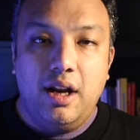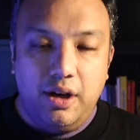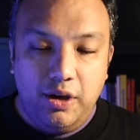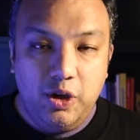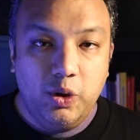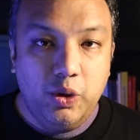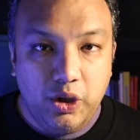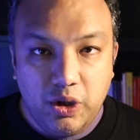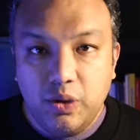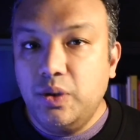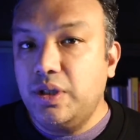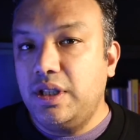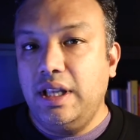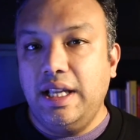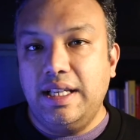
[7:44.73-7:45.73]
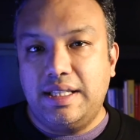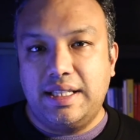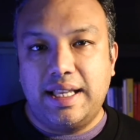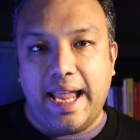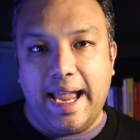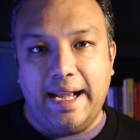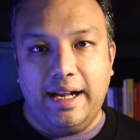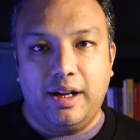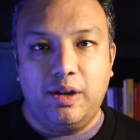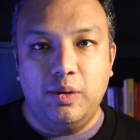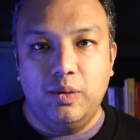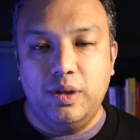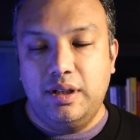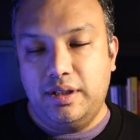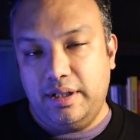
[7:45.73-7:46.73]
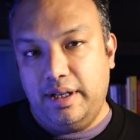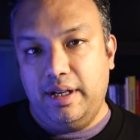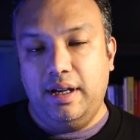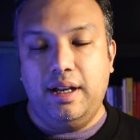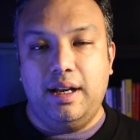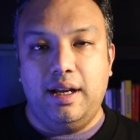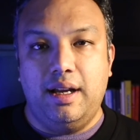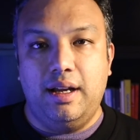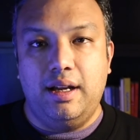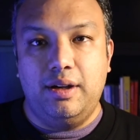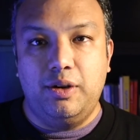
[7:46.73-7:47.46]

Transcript: Do use these scanning tools and uh,